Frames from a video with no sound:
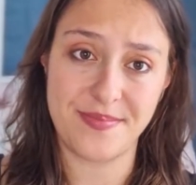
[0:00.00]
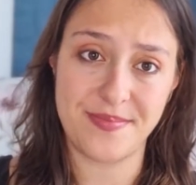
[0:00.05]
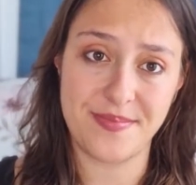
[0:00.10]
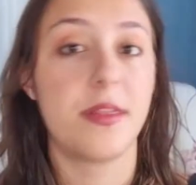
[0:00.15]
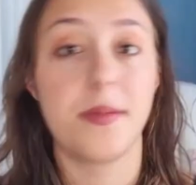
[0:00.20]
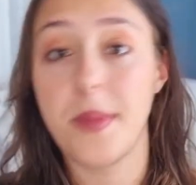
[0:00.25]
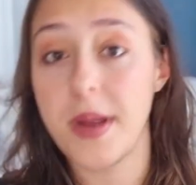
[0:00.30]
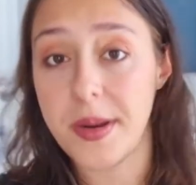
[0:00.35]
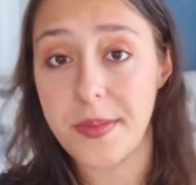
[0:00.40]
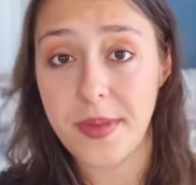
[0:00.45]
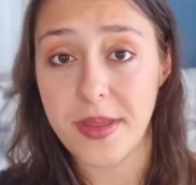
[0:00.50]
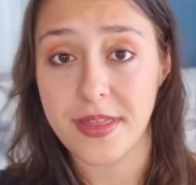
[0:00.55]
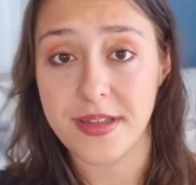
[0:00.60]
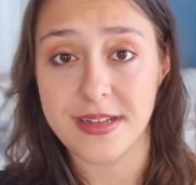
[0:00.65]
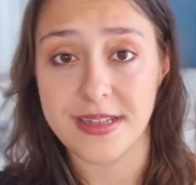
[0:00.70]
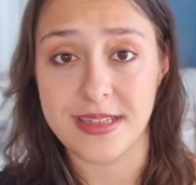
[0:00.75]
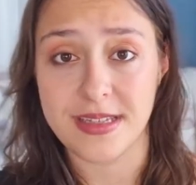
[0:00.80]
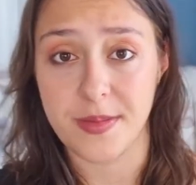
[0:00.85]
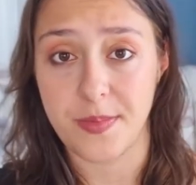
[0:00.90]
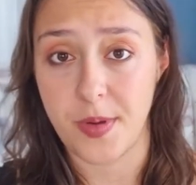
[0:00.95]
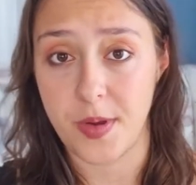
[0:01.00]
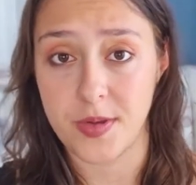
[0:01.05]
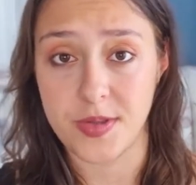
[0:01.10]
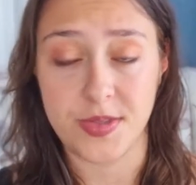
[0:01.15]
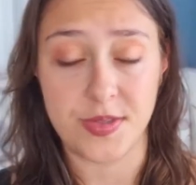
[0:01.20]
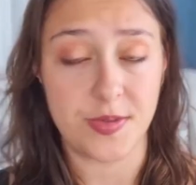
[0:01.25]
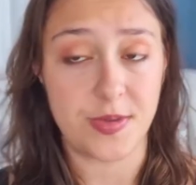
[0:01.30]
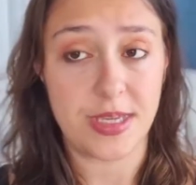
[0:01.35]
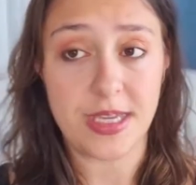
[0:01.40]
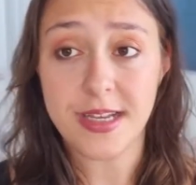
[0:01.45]
The Mayr method is
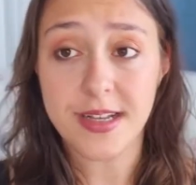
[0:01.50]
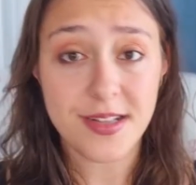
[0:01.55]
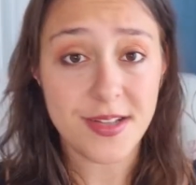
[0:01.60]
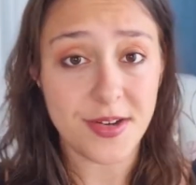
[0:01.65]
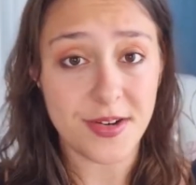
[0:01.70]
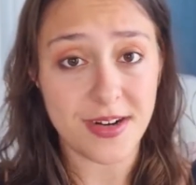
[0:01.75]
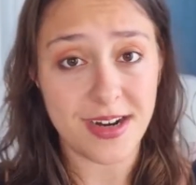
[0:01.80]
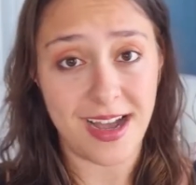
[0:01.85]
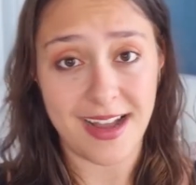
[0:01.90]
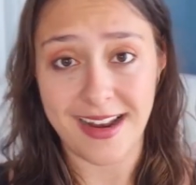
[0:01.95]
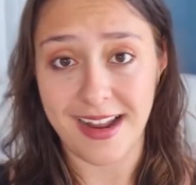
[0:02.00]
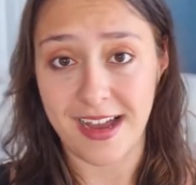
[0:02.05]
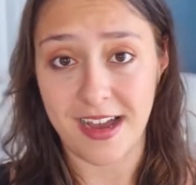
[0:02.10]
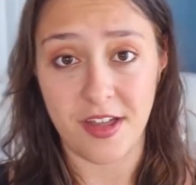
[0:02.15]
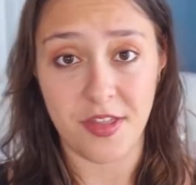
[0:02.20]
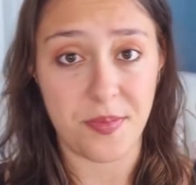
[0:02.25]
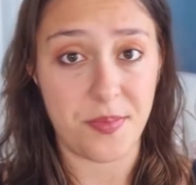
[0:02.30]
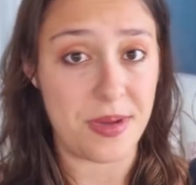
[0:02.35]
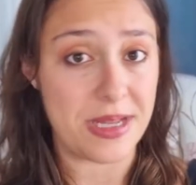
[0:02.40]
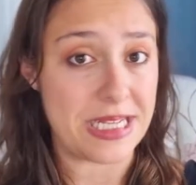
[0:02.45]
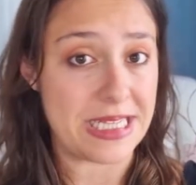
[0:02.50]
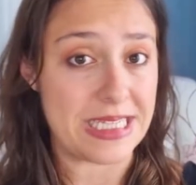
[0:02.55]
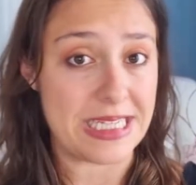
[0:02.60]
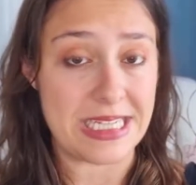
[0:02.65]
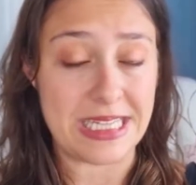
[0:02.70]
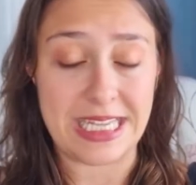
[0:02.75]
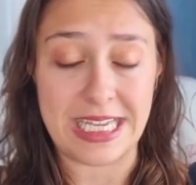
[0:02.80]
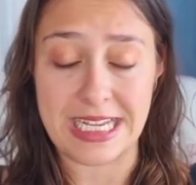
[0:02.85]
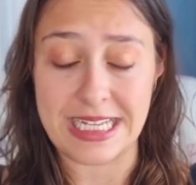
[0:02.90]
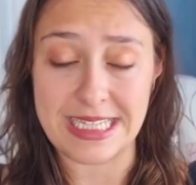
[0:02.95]
supposed to heal your gut health, but it
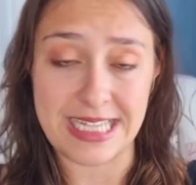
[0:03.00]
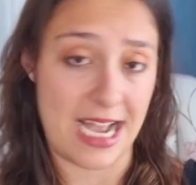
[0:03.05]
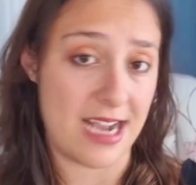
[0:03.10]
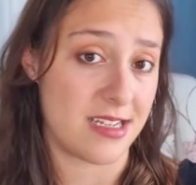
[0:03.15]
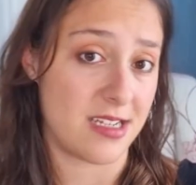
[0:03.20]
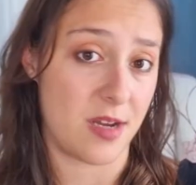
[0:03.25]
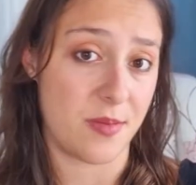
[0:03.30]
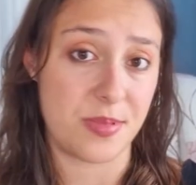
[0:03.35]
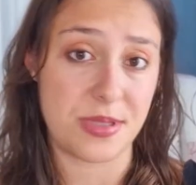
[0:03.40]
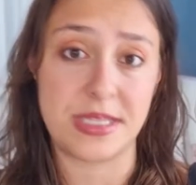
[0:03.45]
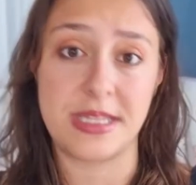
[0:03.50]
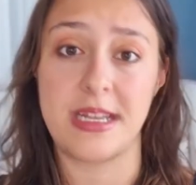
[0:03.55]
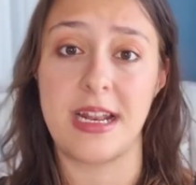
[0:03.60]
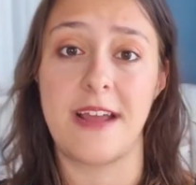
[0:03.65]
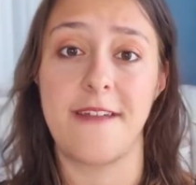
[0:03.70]
did the exact opposite.